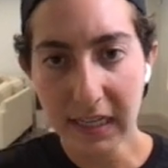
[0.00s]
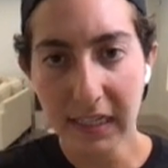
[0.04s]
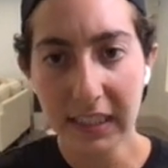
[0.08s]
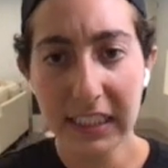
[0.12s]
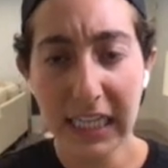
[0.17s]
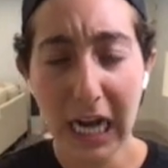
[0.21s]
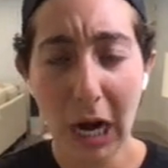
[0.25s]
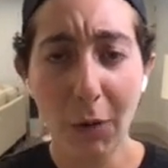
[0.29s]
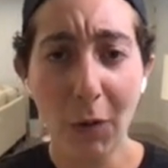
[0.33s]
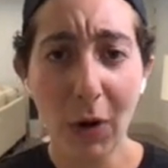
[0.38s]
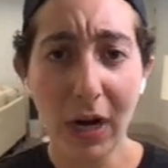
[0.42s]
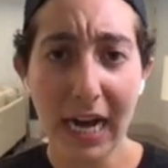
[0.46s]

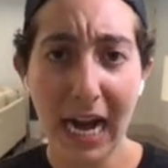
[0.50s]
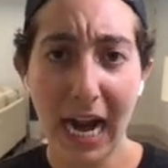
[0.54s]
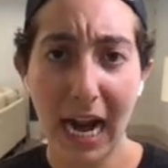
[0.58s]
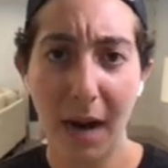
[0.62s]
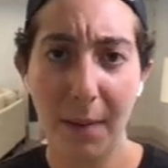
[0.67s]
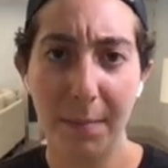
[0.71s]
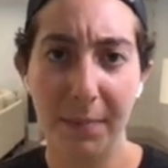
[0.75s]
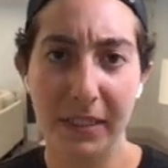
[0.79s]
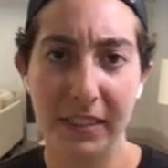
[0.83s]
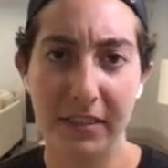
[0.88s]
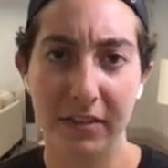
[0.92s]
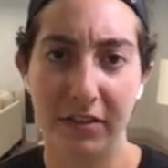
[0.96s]
Now, what
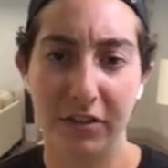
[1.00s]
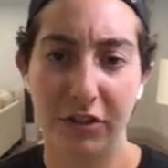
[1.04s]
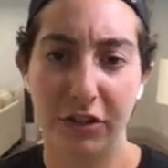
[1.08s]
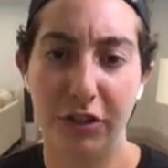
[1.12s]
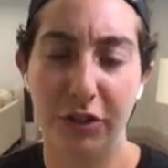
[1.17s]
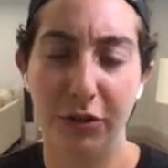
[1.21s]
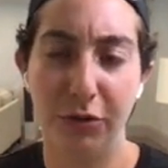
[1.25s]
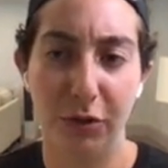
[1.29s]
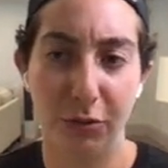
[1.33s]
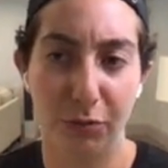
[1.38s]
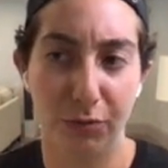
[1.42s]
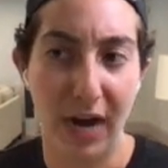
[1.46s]
happens
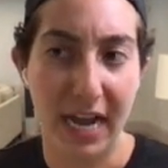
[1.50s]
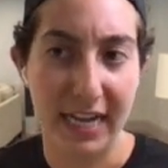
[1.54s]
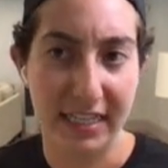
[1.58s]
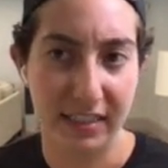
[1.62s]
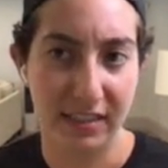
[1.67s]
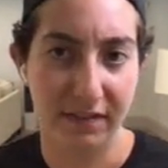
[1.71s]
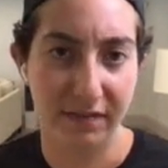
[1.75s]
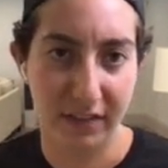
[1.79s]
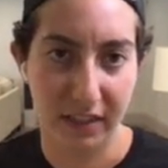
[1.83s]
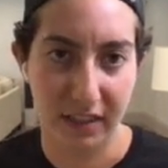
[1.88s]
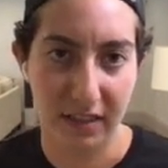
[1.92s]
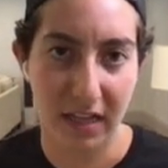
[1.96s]
to the rest
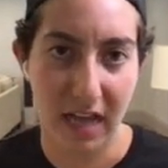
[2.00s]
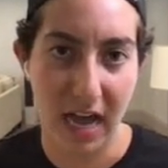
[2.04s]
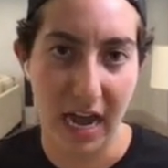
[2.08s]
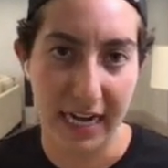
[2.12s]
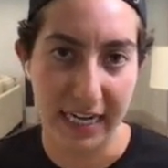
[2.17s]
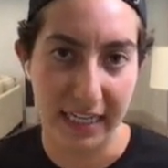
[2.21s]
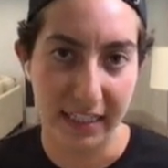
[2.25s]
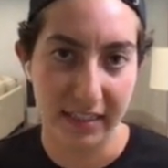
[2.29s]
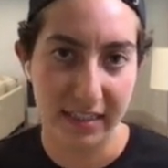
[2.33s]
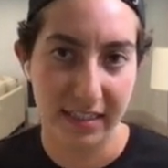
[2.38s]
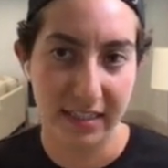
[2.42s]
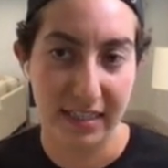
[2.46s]
of the
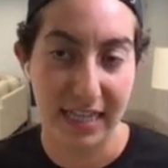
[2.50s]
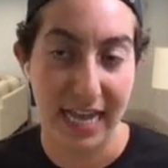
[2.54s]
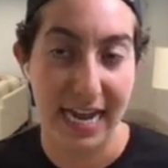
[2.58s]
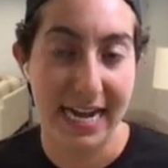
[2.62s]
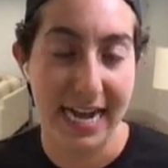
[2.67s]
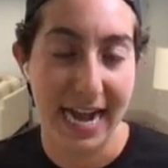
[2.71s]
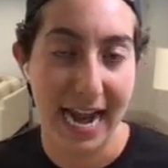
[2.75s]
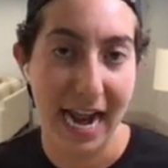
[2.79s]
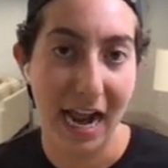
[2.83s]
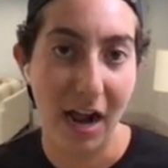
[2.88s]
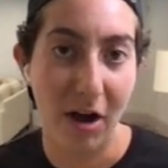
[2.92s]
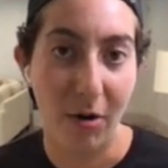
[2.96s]
clients that
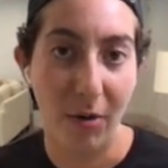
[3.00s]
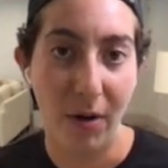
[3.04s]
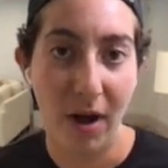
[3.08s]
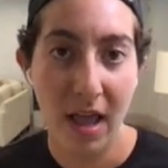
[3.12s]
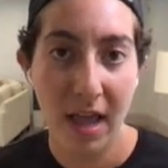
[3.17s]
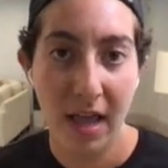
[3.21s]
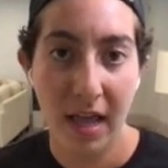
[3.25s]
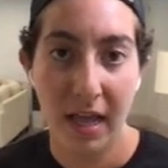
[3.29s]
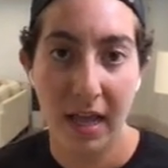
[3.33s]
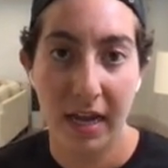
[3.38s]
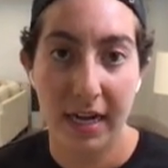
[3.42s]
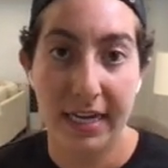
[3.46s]
now
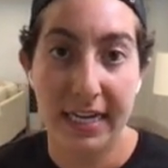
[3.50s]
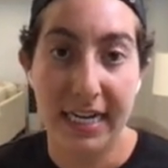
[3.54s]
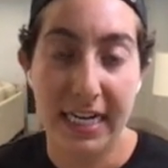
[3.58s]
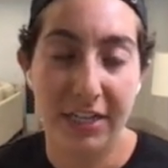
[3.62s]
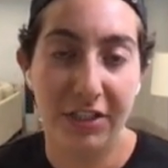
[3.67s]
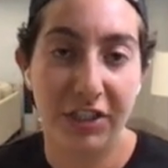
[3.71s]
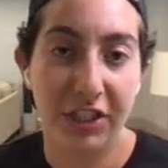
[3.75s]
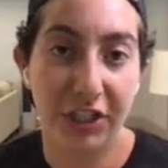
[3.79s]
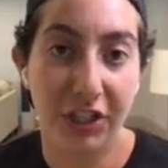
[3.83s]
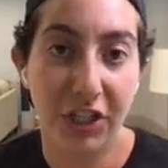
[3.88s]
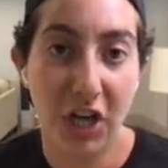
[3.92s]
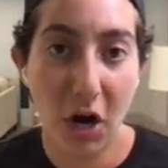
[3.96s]
need
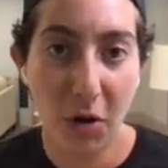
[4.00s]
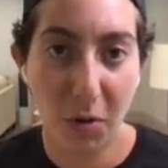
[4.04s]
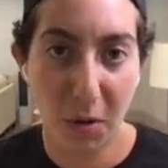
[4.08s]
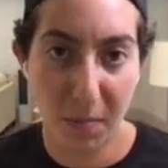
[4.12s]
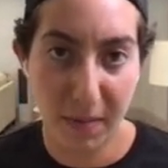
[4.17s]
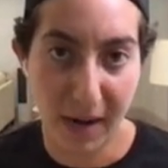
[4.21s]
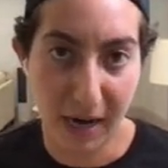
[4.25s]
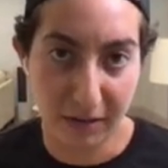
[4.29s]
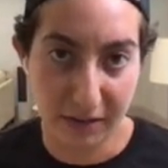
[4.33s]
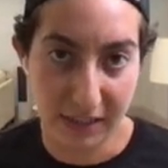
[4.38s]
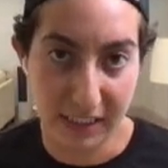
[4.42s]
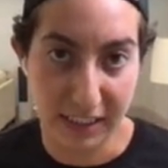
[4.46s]
to know
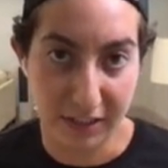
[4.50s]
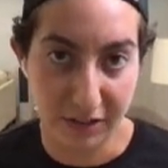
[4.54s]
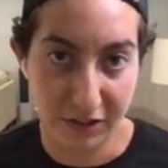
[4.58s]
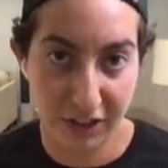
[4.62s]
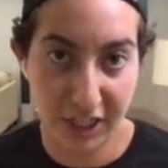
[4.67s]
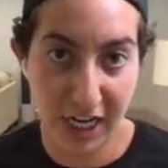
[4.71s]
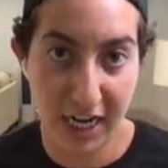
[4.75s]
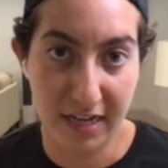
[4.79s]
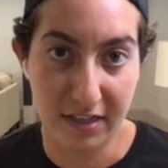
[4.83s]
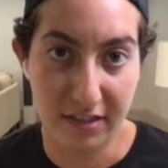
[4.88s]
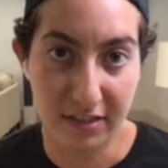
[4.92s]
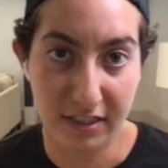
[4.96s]
about these
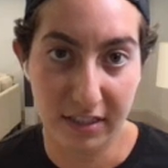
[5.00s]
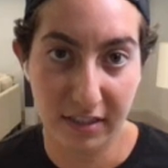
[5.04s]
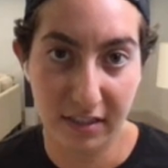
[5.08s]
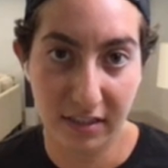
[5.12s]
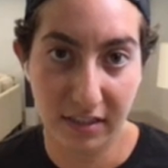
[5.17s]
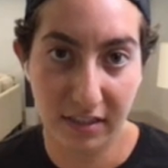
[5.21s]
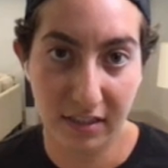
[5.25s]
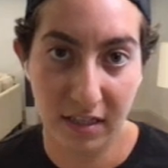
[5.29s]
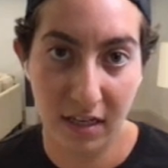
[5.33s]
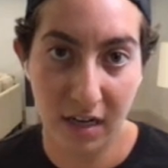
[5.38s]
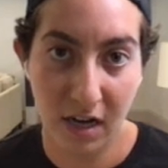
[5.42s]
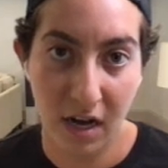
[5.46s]

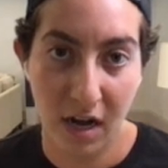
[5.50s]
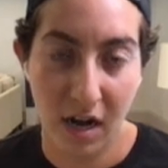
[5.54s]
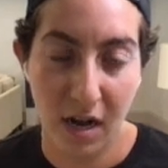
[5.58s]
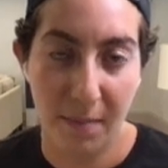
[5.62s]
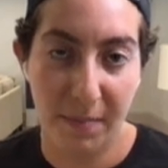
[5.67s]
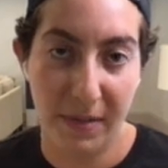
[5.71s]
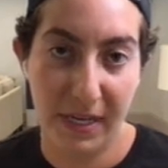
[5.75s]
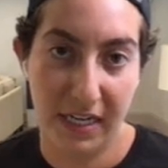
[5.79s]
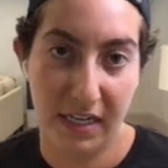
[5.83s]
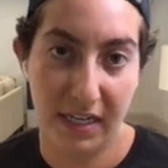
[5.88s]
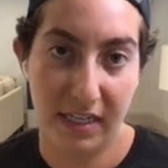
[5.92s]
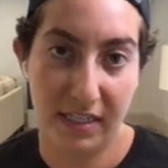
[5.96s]
changes?
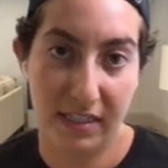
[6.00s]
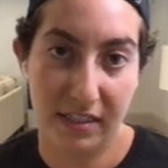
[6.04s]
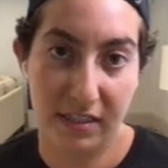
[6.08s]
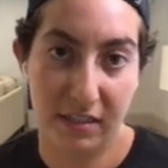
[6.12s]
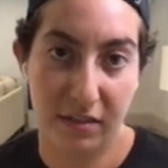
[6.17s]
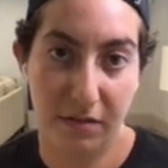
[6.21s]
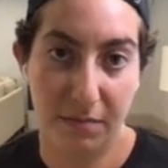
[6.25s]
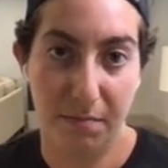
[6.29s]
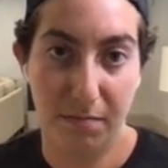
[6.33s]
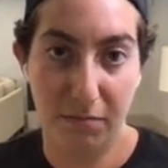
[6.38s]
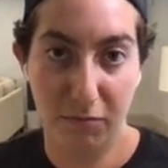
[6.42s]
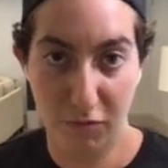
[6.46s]
Because
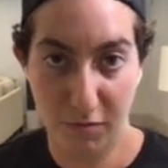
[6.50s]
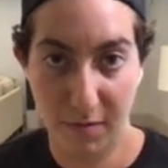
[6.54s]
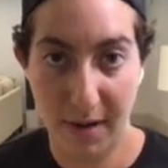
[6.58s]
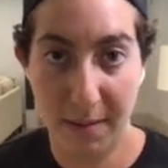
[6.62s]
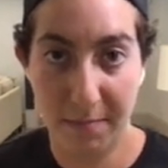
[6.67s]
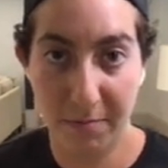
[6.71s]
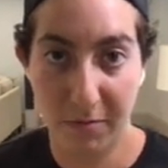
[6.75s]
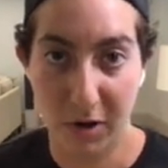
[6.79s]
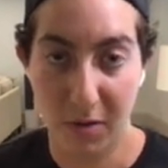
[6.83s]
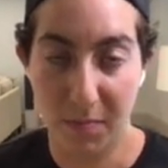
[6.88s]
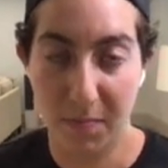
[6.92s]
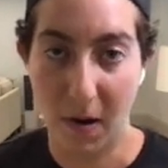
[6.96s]

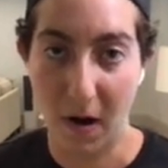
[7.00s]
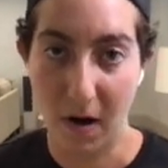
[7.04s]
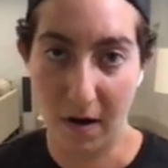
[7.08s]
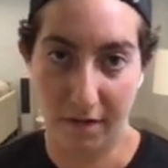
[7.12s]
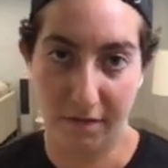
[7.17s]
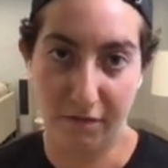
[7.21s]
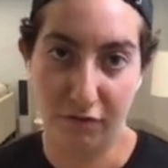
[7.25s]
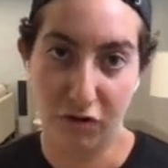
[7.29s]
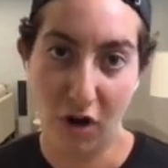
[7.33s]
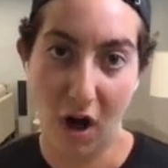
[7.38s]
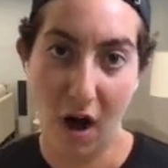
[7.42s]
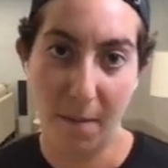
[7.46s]
remember, part
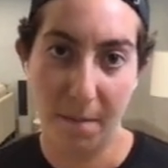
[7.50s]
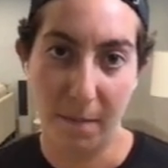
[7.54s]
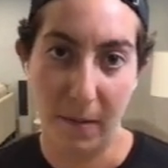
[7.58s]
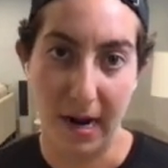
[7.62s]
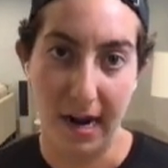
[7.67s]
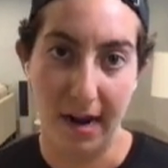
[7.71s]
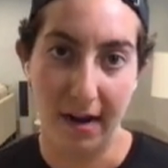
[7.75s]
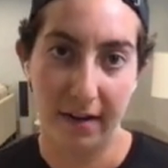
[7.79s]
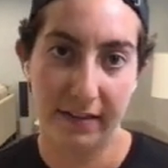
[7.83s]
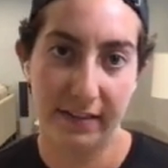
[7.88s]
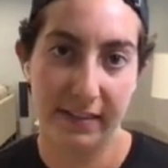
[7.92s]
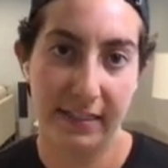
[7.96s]
of
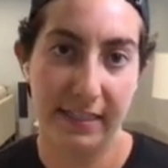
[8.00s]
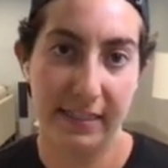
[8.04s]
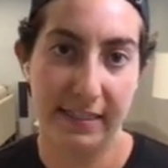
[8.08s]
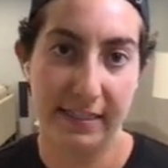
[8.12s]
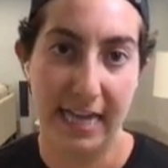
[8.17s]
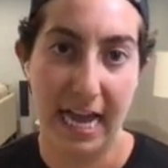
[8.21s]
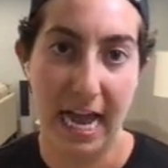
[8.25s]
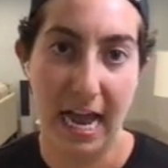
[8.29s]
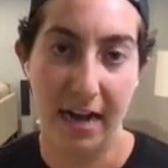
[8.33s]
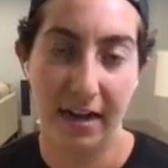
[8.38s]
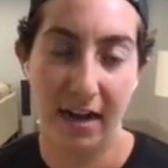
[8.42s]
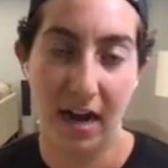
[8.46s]
Dropbox is
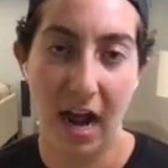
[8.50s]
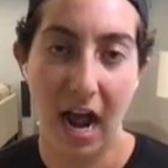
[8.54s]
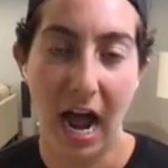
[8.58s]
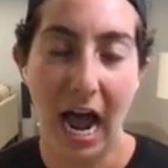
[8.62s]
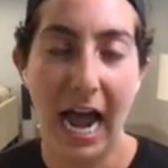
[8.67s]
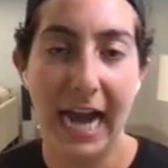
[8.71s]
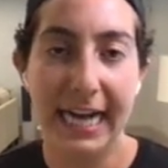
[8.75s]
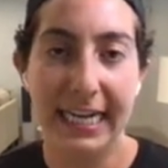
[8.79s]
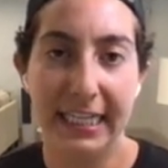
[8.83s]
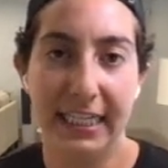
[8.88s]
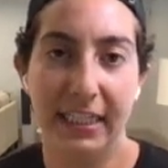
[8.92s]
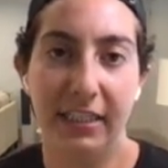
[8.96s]
that
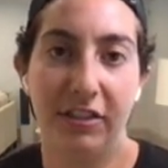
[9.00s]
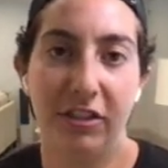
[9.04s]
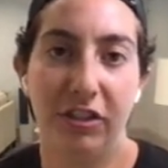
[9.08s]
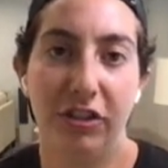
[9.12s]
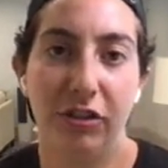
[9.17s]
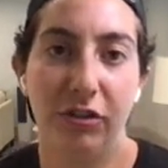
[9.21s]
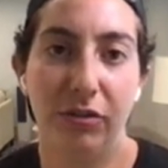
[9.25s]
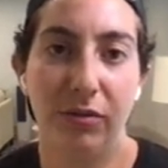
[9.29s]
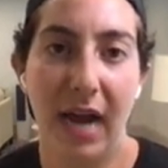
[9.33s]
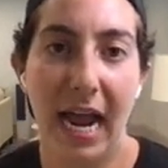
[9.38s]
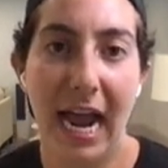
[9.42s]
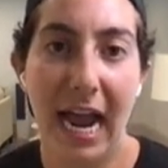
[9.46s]
I need
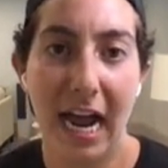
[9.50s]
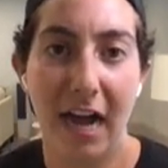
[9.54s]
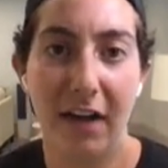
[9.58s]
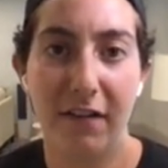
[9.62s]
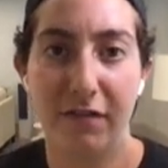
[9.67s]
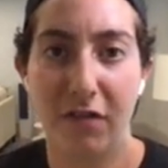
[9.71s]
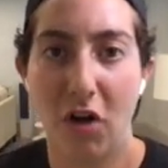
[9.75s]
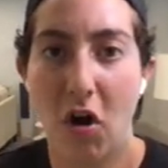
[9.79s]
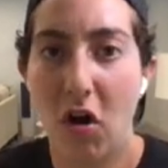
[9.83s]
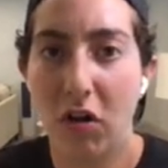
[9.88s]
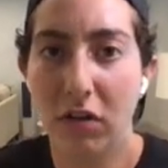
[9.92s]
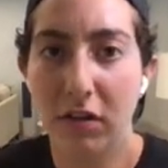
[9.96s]
to have
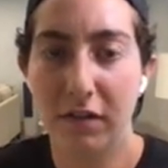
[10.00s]
all